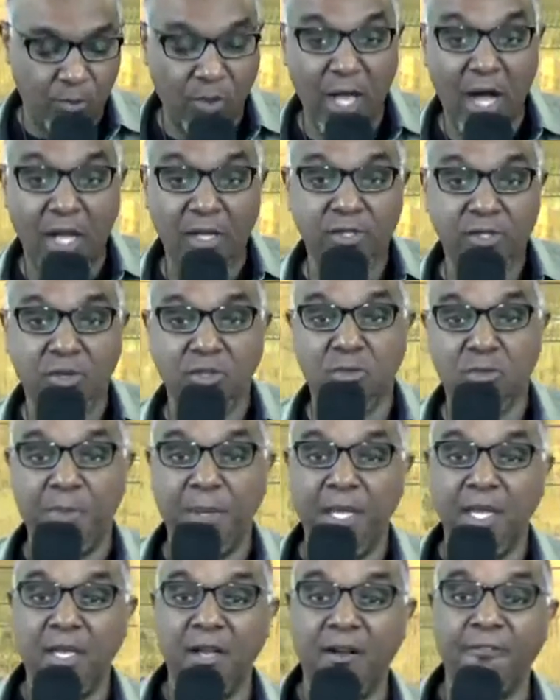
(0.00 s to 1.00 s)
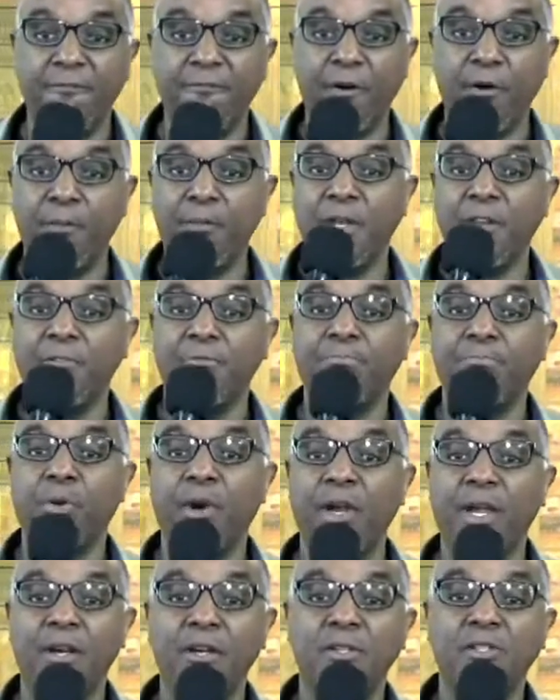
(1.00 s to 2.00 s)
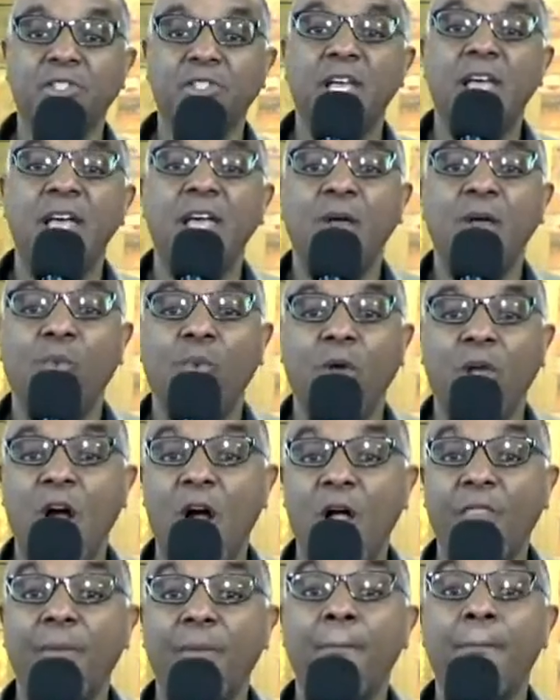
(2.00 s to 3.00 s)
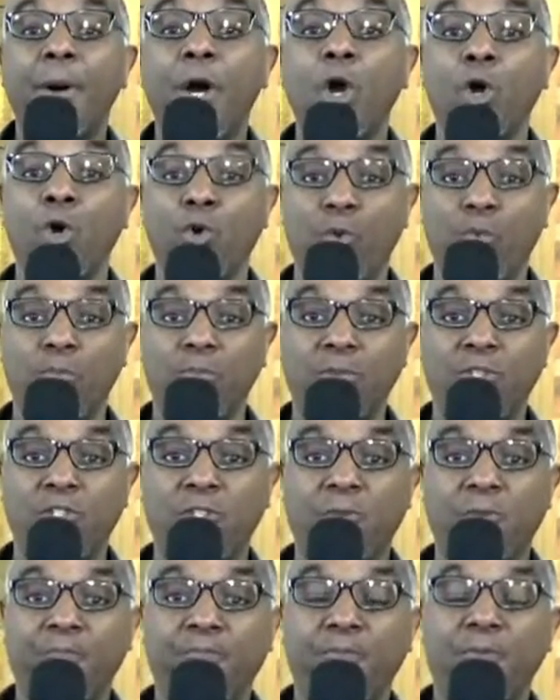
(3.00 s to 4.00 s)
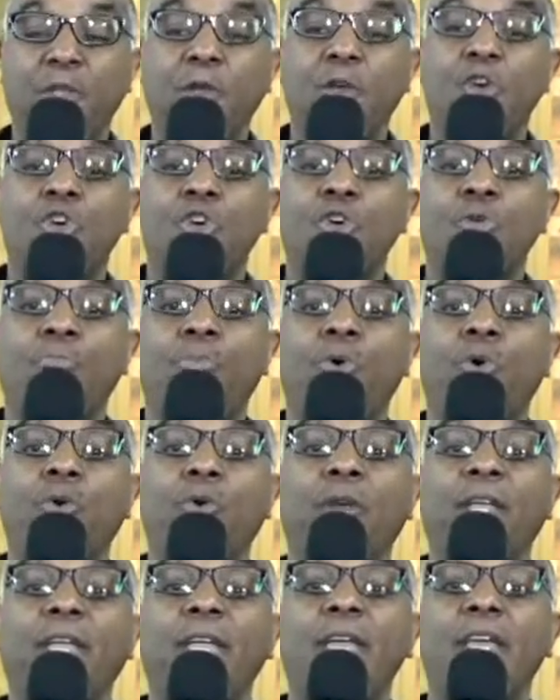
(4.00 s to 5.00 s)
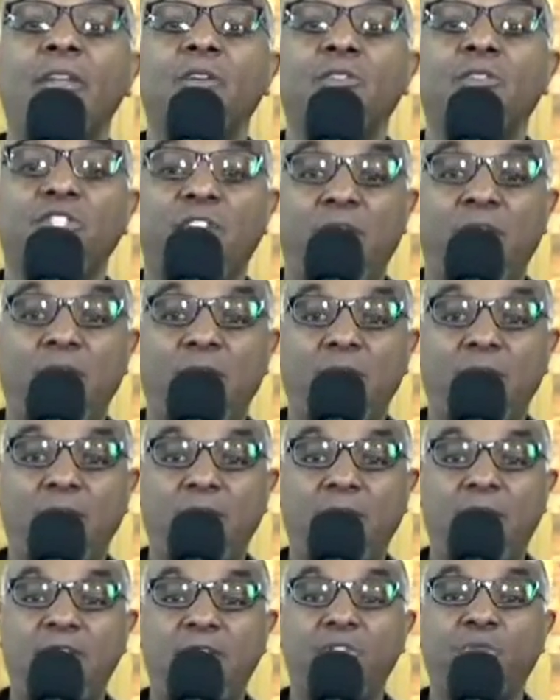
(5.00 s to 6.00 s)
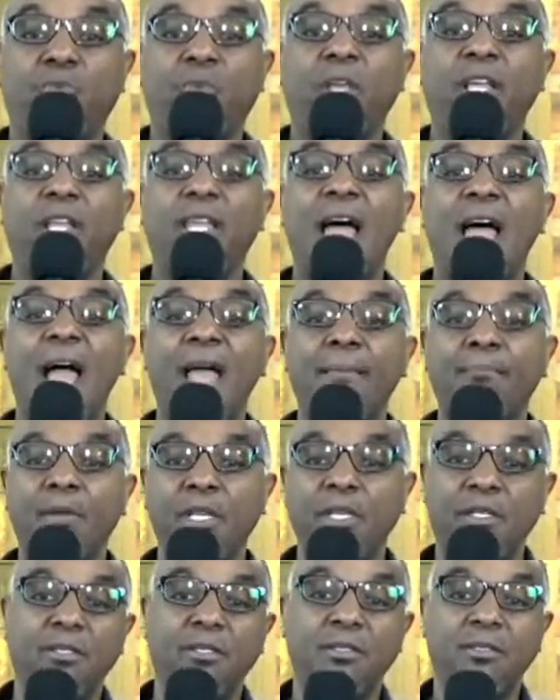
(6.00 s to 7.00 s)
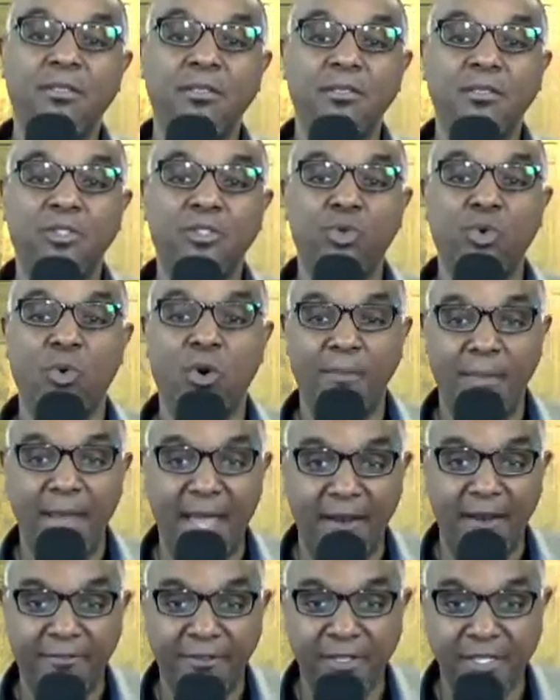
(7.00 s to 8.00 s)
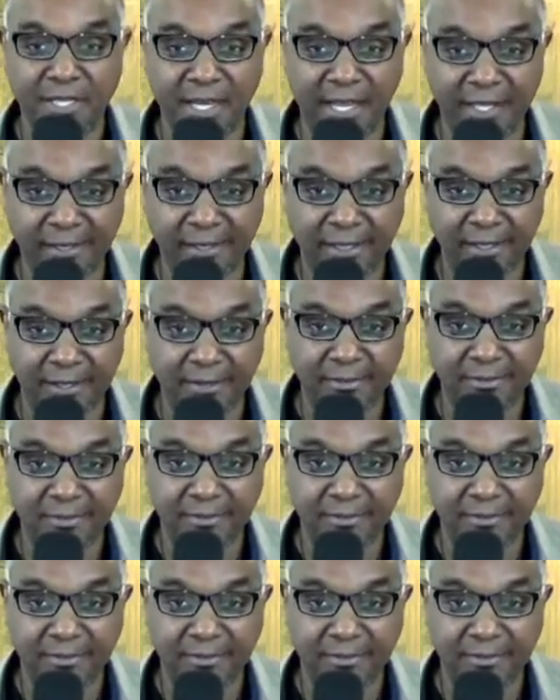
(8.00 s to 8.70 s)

We also speak affirmative prayers. We call them PERMs, pouring energy into realignment toward manifestation.